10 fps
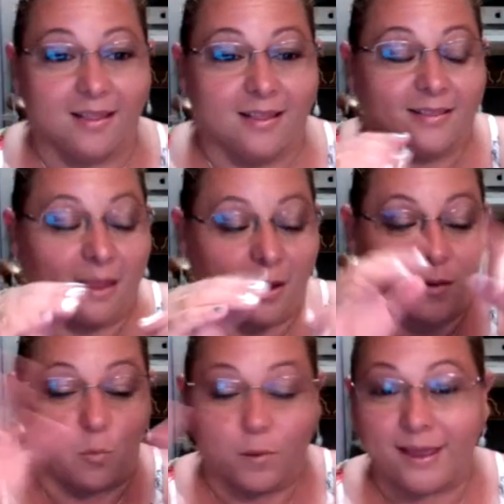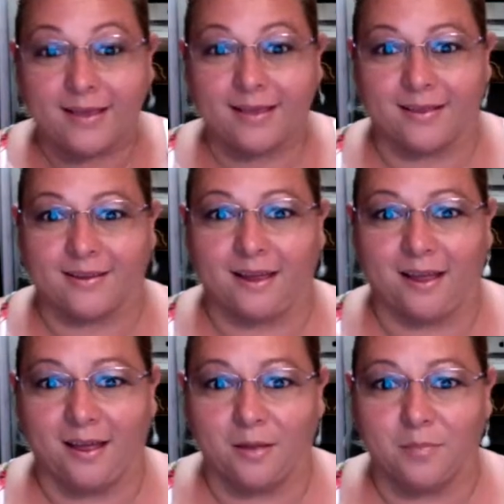the
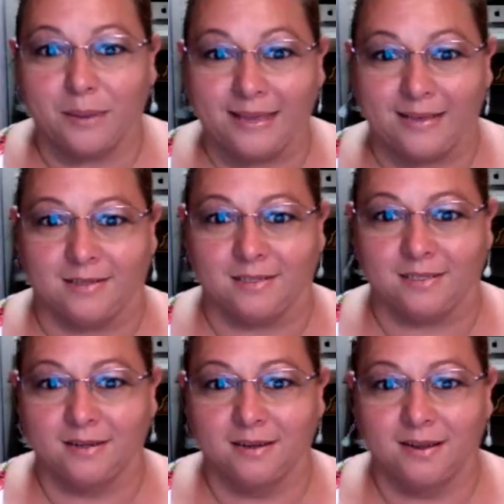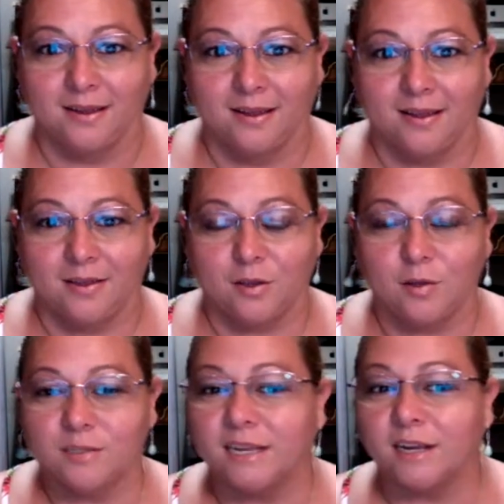winged beings. You
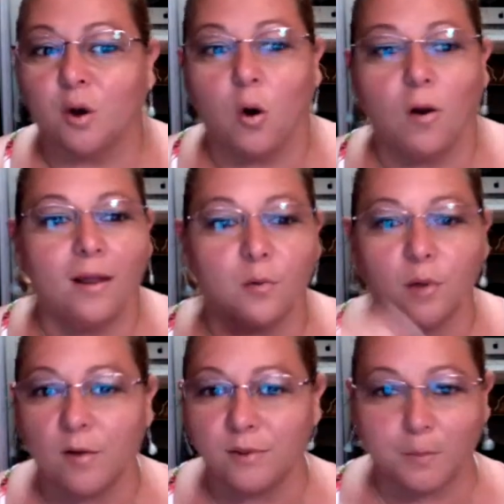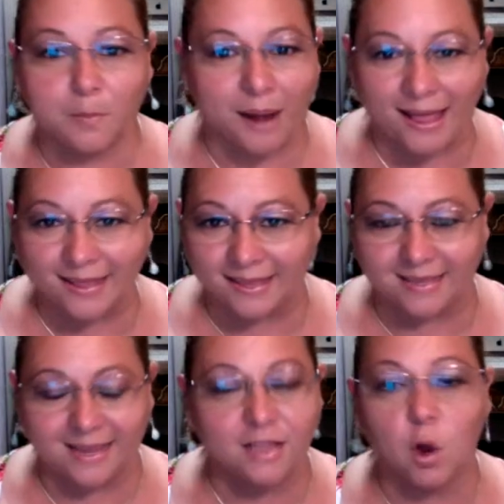see it all around the planet,
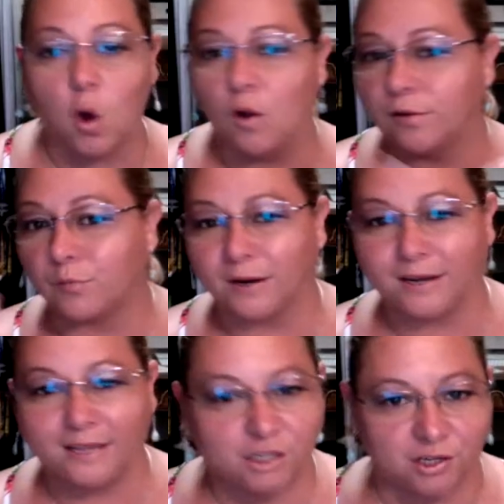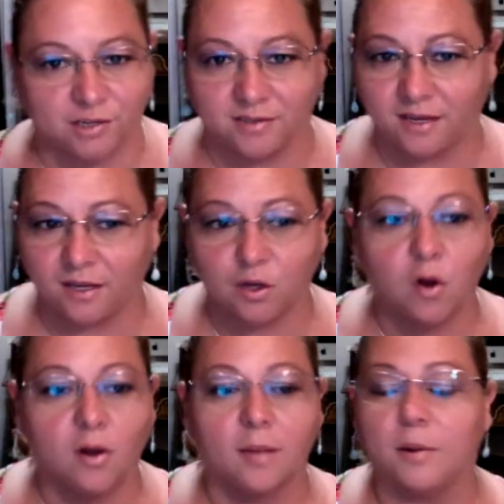in all the religions. They
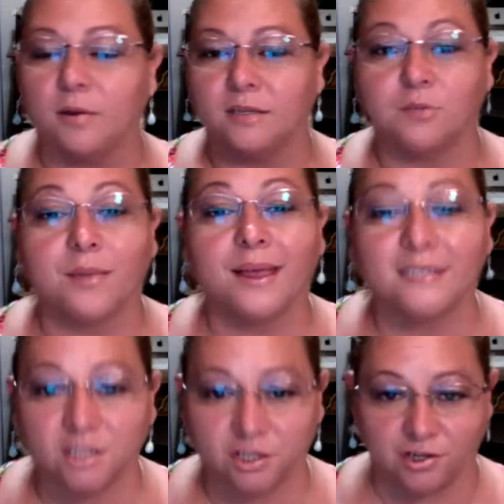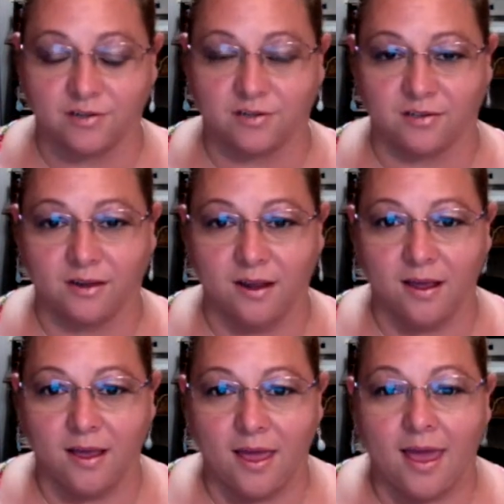talk about these messengers.
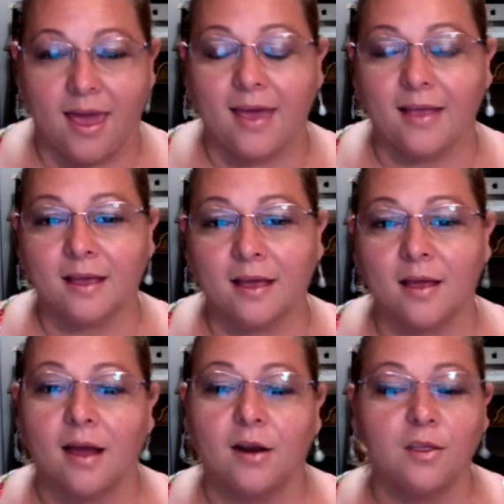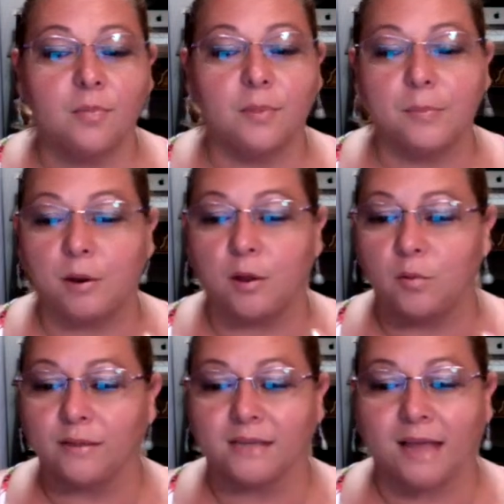And a lot of people
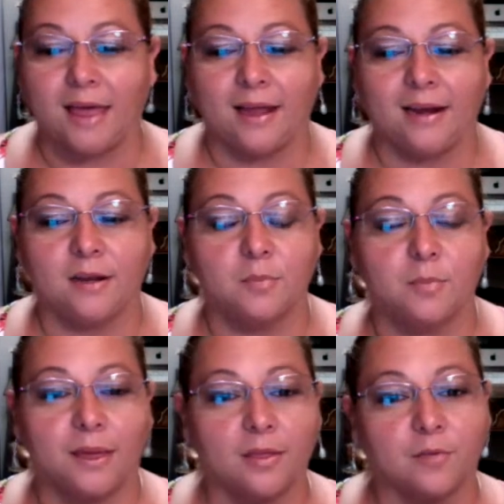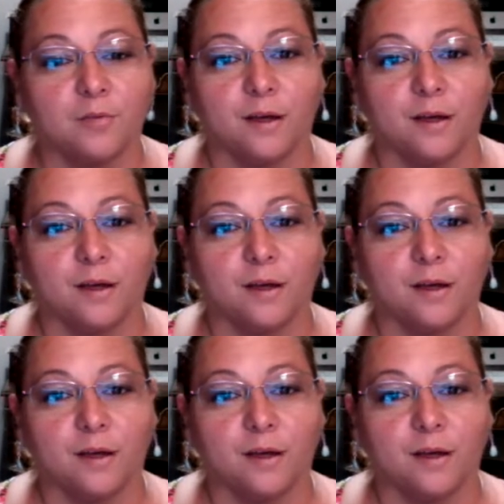always got a little bit of